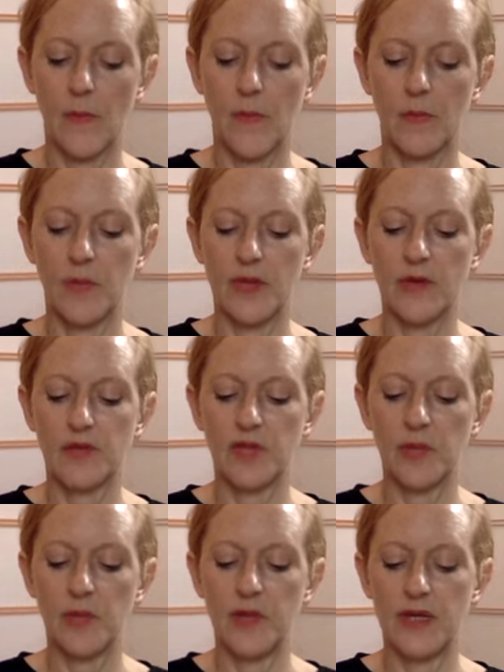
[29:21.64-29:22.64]
Without
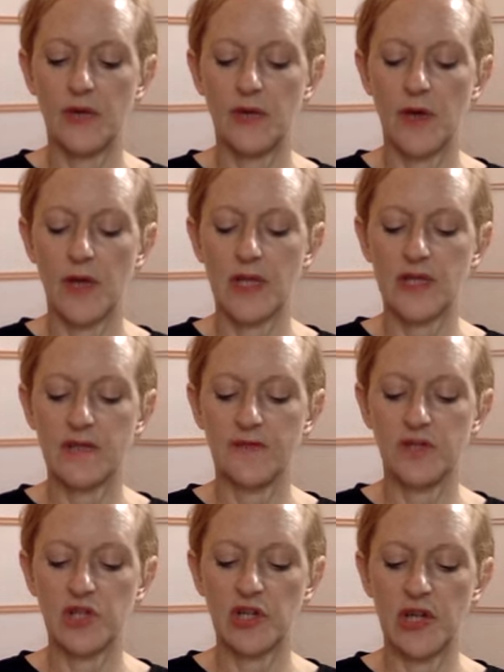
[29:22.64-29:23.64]
opening your eyes,
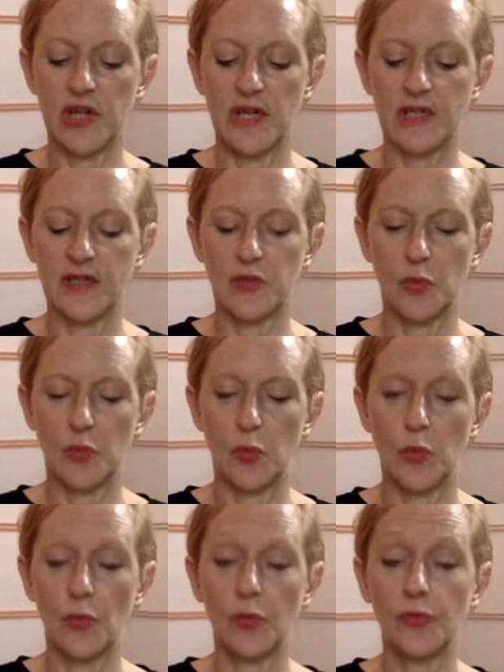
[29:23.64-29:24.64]
visualize the
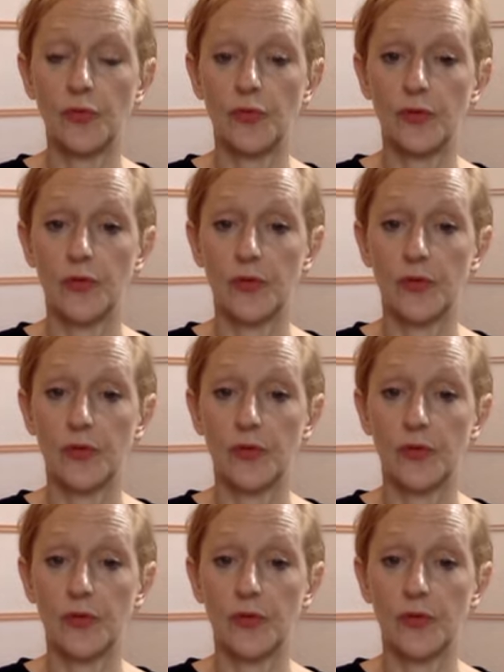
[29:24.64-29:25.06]
walls,